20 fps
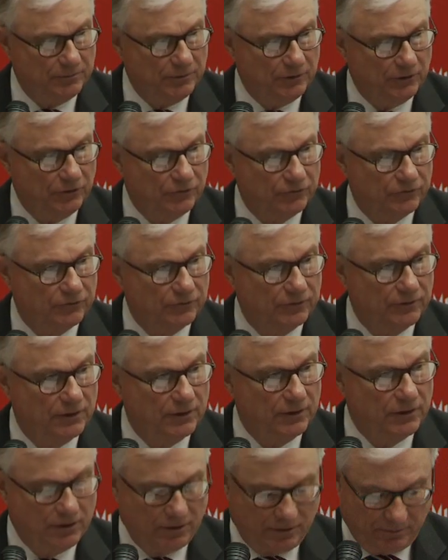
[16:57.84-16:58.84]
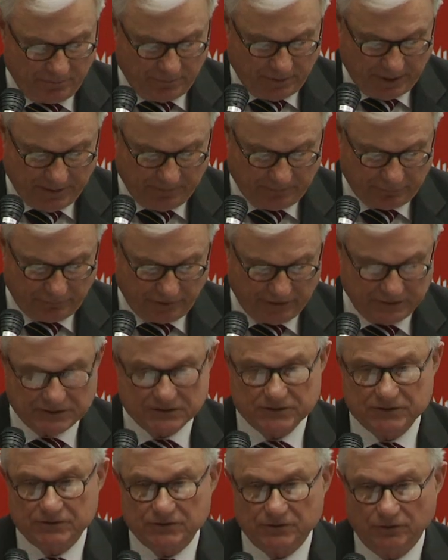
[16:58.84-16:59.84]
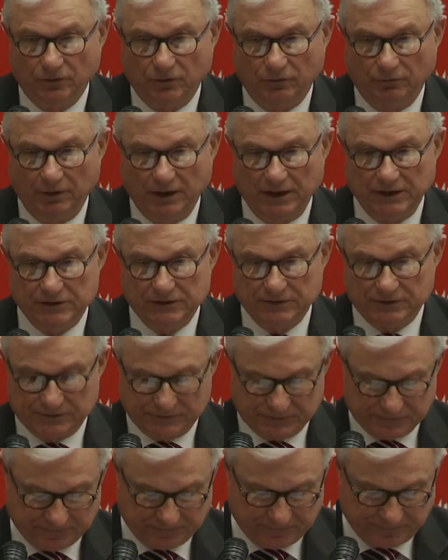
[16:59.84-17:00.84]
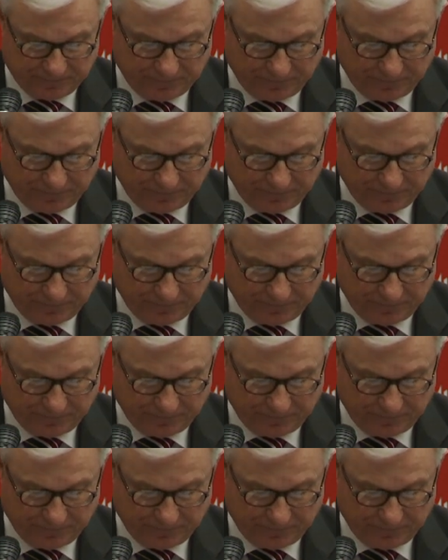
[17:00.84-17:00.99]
abuse by priests or religious.